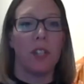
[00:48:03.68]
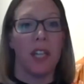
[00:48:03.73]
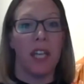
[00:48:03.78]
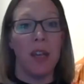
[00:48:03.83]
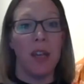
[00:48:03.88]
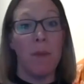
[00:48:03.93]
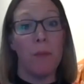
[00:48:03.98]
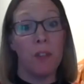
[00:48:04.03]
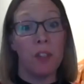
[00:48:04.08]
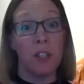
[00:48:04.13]
to
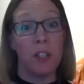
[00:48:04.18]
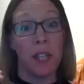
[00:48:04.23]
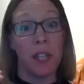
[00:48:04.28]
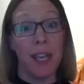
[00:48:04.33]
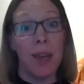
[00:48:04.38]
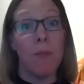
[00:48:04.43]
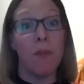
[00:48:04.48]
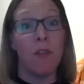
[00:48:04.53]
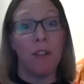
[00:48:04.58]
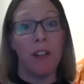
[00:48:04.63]
keep to
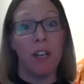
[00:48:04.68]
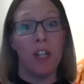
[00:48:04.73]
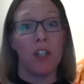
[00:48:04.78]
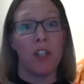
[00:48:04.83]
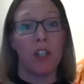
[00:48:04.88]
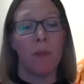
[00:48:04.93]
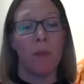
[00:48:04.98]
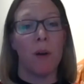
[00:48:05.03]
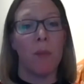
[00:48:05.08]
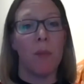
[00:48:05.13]
keep the
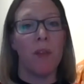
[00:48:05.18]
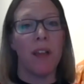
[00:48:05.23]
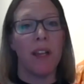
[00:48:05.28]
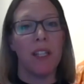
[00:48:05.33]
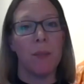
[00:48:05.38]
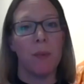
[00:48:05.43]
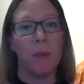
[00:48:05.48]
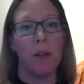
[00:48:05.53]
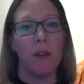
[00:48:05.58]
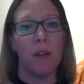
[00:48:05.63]
readership up, but
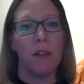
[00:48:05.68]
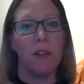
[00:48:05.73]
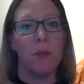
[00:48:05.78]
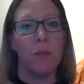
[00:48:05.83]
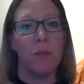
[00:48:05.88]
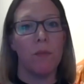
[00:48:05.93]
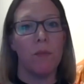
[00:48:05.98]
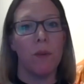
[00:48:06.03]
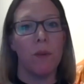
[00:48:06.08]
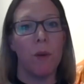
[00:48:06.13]
that's because
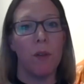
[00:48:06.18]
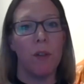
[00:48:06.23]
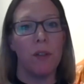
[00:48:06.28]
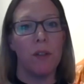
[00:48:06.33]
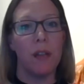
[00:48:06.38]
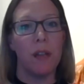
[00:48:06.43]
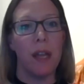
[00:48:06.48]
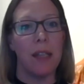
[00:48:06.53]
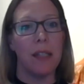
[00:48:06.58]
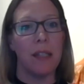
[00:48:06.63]
we want
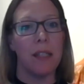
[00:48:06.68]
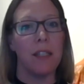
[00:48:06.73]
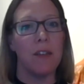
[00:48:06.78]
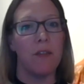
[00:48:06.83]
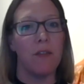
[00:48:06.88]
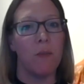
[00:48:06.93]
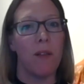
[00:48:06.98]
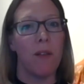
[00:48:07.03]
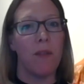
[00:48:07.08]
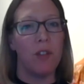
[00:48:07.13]
it's a
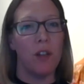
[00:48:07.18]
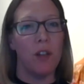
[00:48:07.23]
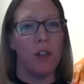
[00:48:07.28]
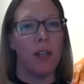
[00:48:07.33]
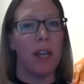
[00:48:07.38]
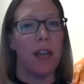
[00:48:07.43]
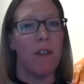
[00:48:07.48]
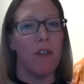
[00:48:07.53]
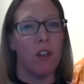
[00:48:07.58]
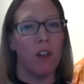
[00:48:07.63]
different way of
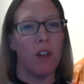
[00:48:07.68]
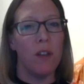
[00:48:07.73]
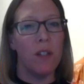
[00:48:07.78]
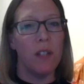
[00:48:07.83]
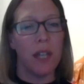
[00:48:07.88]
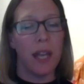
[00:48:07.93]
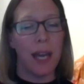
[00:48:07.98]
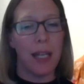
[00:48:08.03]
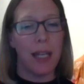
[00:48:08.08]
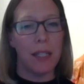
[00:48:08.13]
doing it. If you're
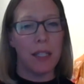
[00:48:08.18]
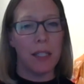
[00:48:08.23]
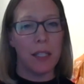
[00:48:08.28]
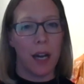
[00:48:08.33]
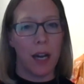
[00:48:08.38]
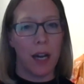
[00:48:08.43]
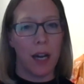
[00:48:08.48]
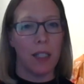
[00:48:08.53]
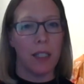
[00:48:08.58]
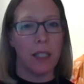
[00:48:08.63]
using it as a
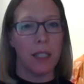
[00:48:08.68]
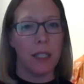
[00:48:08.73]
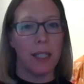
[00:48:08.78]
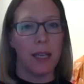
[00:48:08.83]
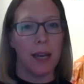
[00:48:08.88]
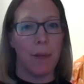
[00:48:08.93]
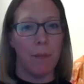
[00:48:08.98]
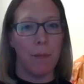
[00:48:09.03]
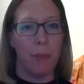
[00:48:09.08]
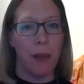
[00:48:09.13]
targeted
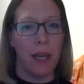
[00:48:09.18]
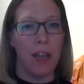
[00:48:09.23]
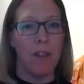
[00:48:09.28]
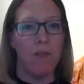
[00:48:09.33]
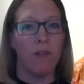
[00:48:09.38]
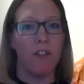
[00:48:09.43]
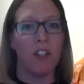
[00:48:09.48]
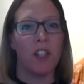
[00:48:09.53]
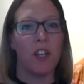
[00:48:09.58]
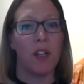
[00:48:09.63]

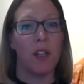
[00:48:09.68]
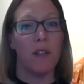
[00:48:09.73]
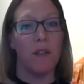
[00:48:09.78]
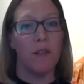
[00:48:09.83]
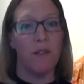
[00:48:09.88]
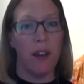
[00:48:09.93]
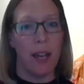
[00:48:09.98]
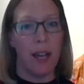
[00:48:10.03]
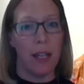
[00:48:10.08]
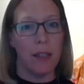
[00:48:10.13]
campaign for certain
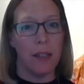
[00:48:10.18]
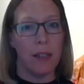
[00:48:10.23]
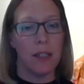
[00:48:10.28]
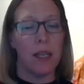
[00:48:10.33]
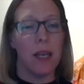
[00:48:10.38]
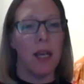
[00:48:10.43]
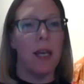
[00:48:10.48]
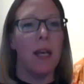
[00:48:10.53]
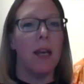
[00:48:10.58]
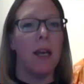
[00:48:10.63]
events,
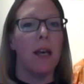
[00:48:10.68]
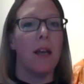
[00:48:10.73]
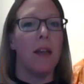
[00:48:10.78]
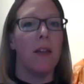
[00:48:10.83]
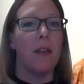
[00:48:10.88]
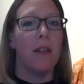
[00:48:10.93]
yeah.